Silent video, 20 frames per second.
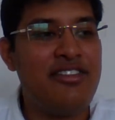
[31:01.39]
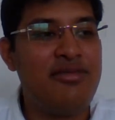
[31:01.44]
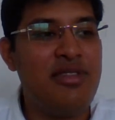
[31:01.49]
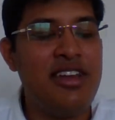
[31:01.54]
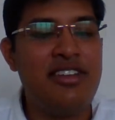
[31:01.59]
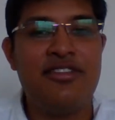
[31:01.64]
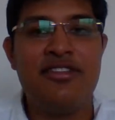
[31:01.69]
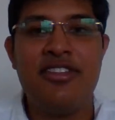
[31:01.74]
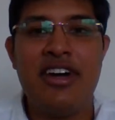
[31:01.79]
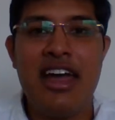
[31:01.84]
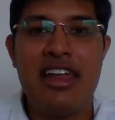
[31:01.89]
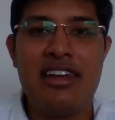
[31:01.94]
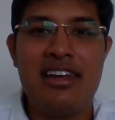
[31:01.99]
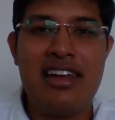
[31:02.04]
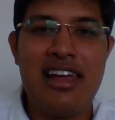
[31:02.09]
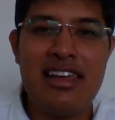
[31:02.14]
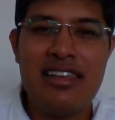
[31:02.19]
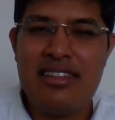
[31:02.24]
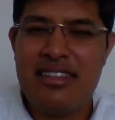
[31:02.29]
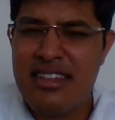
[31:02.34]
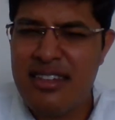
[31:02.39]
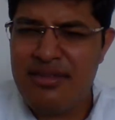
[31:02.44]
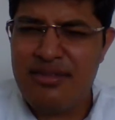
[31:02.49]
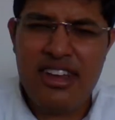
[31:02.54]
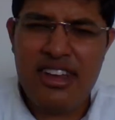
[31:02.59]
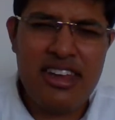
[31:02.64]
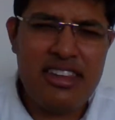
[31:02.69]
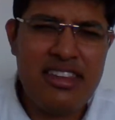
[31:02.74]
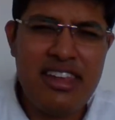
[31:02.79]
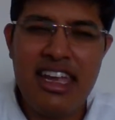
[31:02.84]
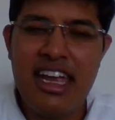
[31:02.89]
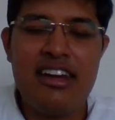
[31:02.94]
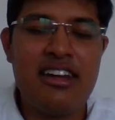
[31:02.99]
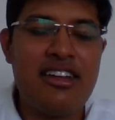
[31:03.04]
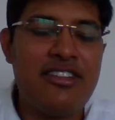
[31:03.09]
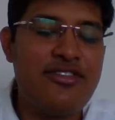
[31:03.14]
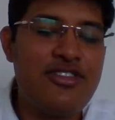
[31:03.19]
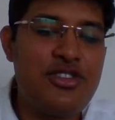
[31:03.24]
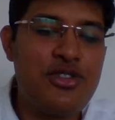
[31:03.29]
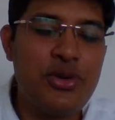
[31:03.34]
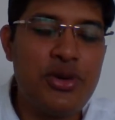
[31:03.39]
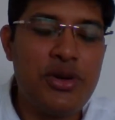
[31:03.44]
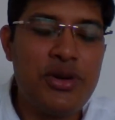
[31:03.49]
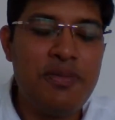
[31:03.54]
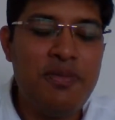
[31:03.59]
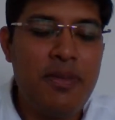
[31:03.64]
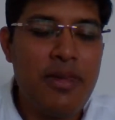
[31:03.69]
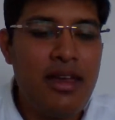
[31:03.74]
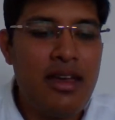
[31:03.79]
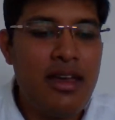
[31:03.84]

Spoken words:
been finalized somewhere in the end of June.